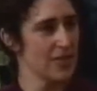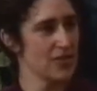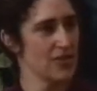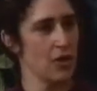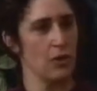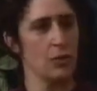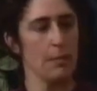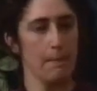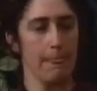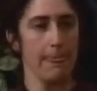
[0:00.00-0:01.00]
So
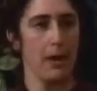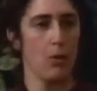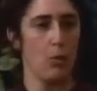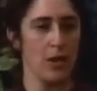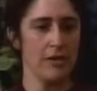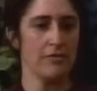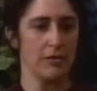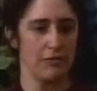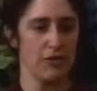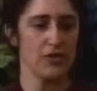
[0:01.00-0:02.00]
one of our
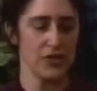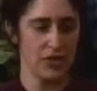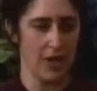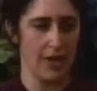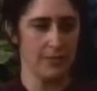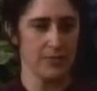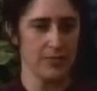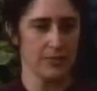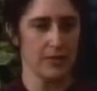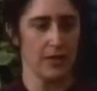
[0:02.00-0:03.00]
first
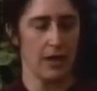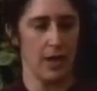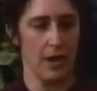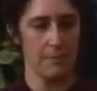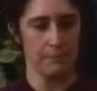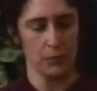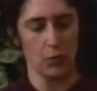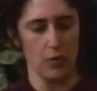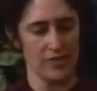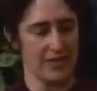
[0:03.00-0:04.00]
jobs
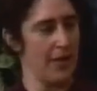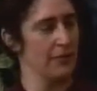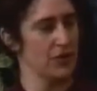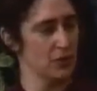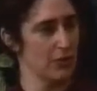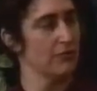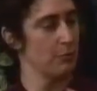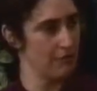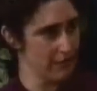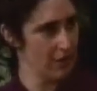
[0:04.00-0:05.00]
was down the street
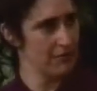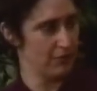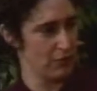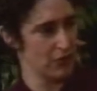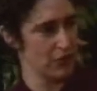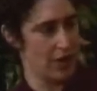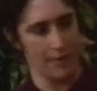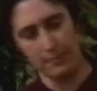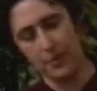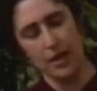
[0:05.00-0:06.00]
from our very first
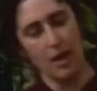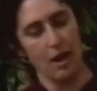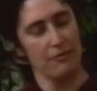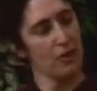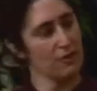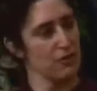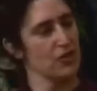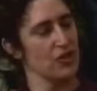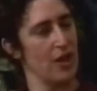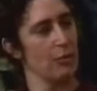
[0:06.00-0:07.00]
job. Our very
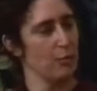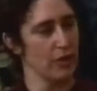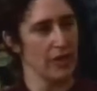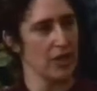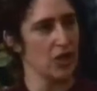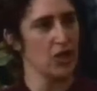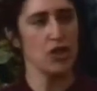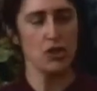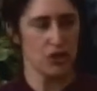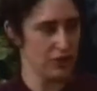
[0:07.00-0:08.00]
first job, we put in a
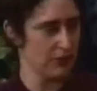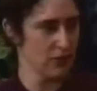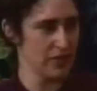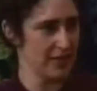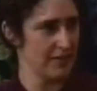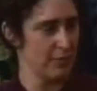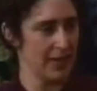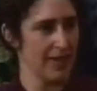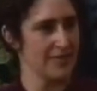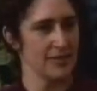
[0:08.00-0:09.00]
huge diversity of
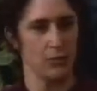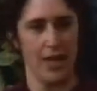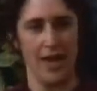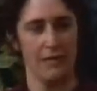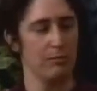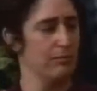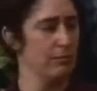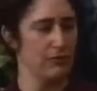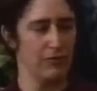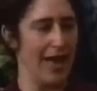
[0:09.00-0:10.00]
plants, and we had
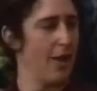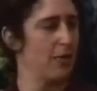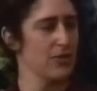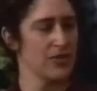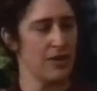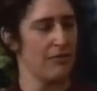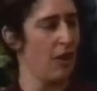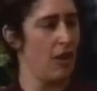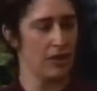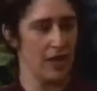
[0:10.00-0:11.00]
flowers of
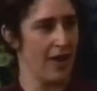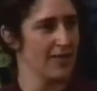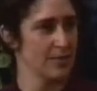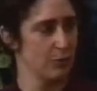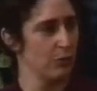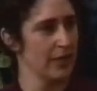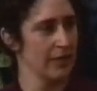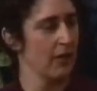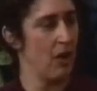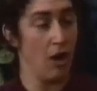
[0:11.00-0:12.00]
all kinds
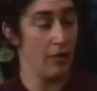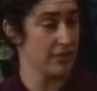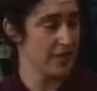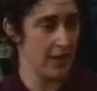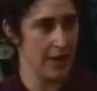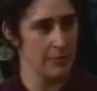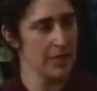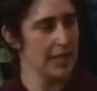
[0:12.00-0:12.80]
blooming all the time.